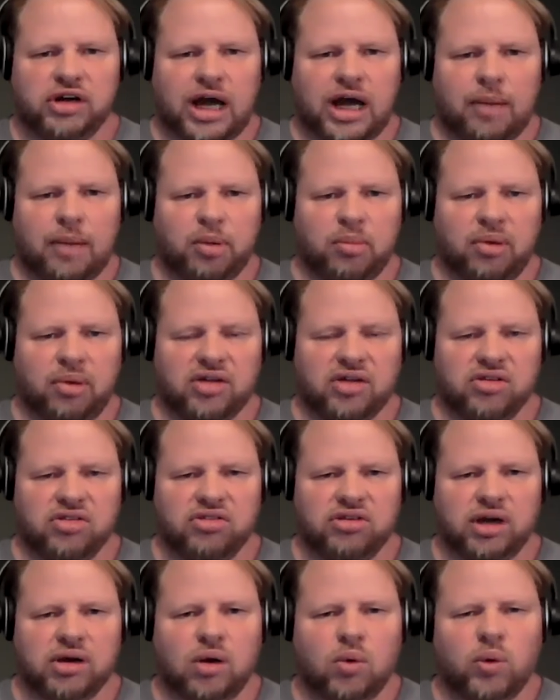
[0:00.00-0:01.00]
compromising,
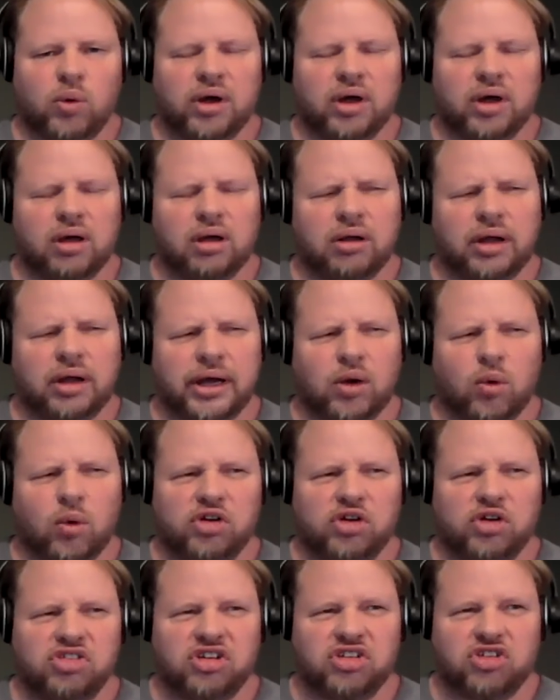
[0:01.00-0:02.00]
saying, "Oh well, I don't
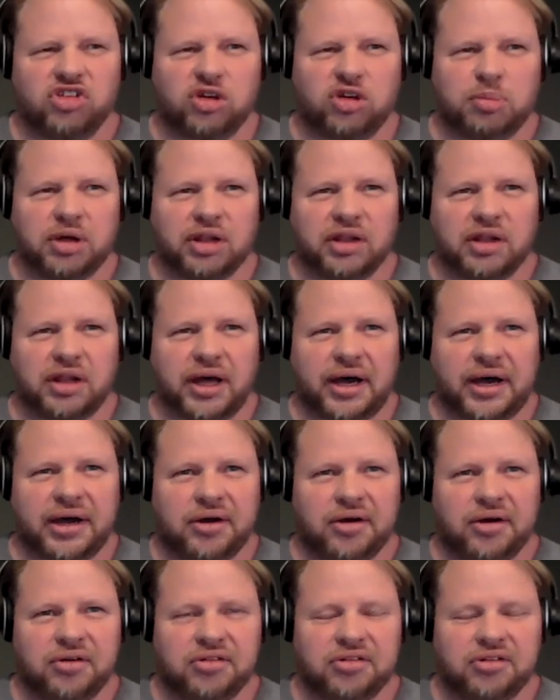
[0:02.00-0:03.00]
want Jesus to be a
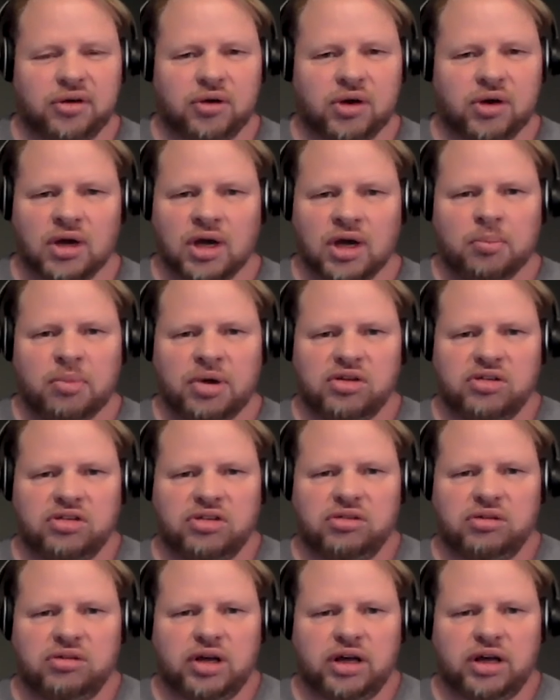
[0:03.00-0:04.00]
liar." So, but
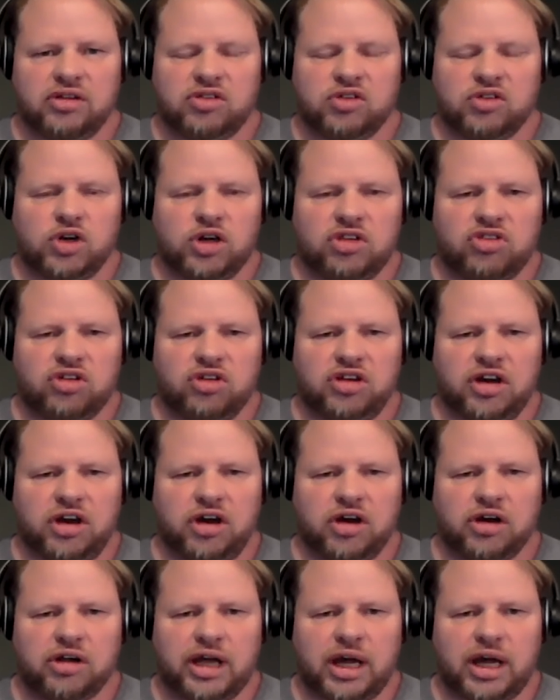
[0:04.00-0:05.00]
it's
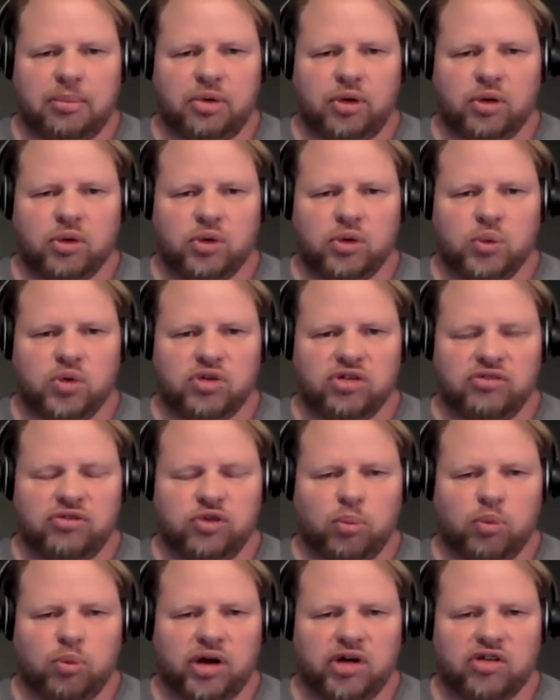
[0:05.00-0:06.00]
Derek Lambert, who was a full
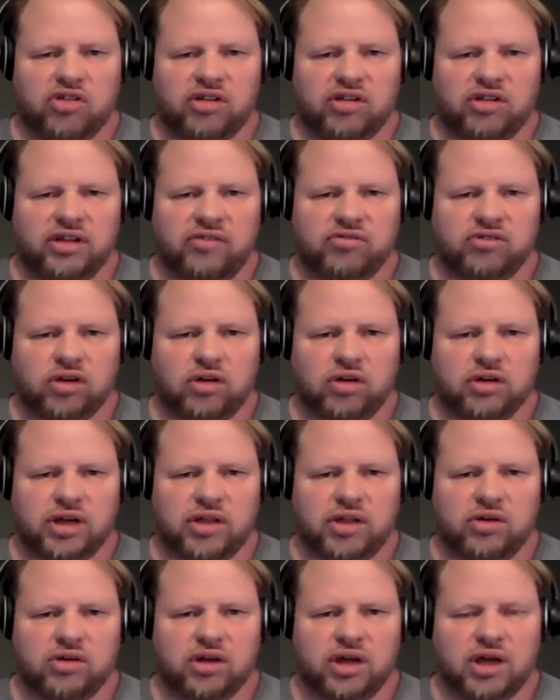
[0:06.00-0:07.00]
preterist and left
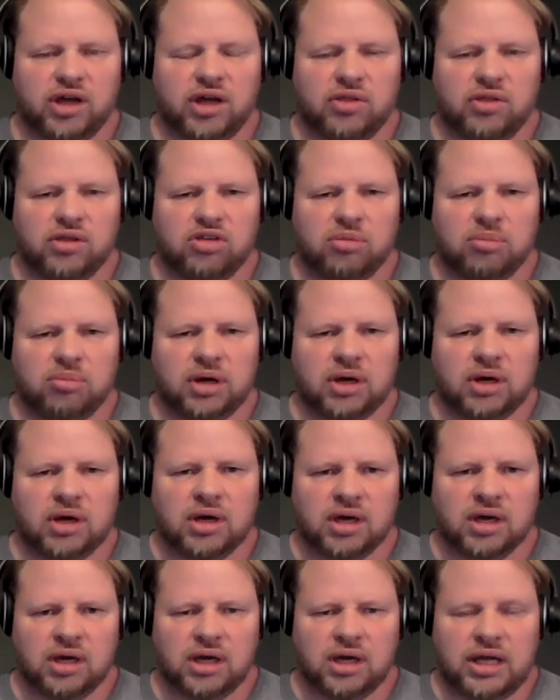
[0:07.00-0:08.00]
altogether to atheism,
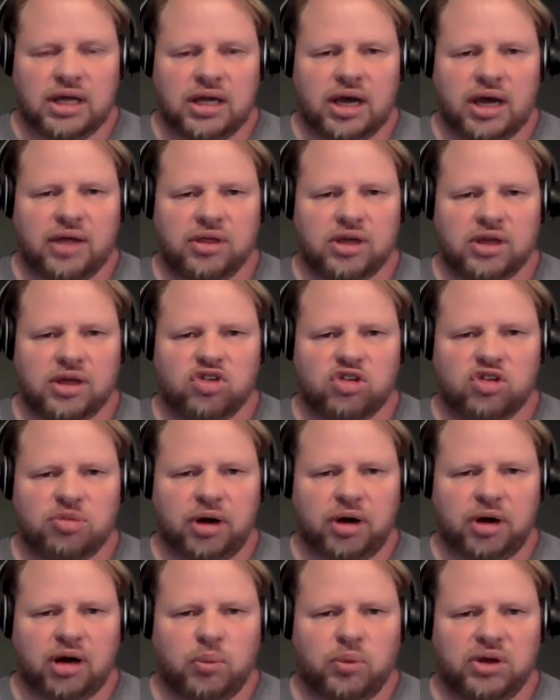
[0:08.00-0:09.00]
and I think he's
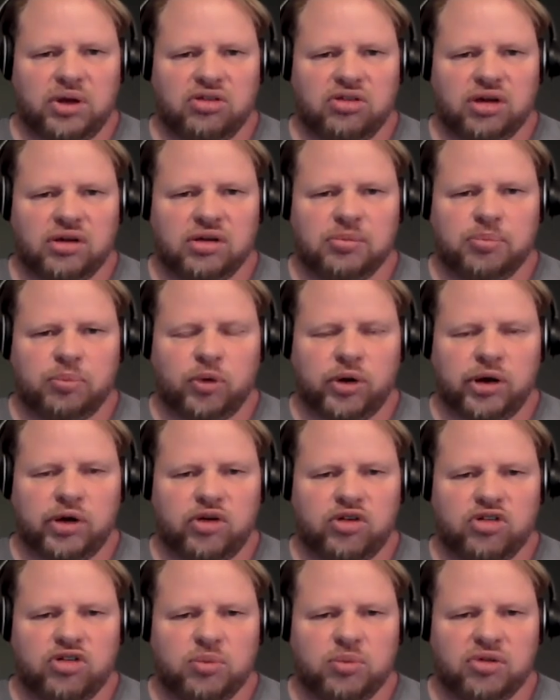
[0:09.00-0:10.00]
spot on when he said
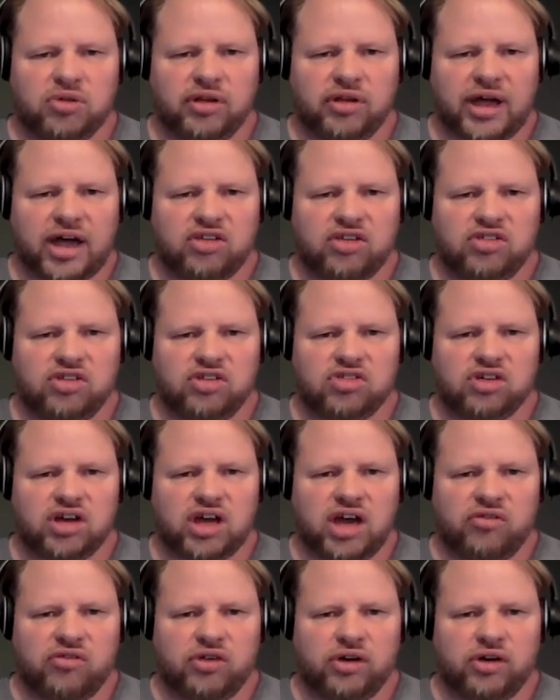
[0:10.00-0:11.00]
preterism was a last-ditch
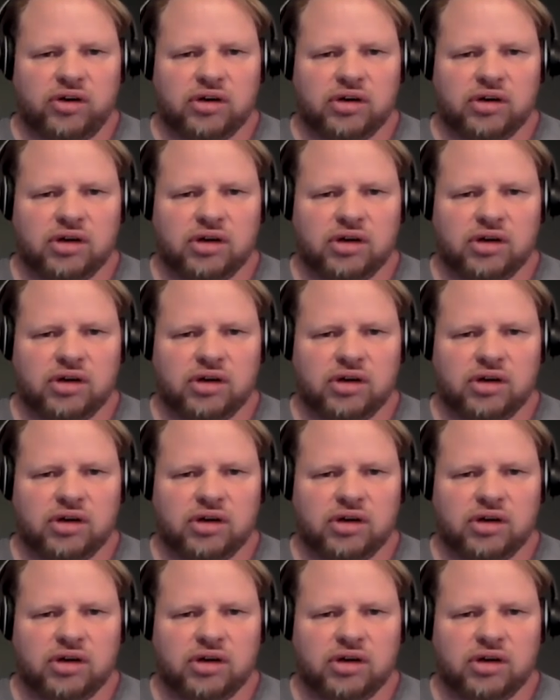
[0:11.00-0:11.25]
effort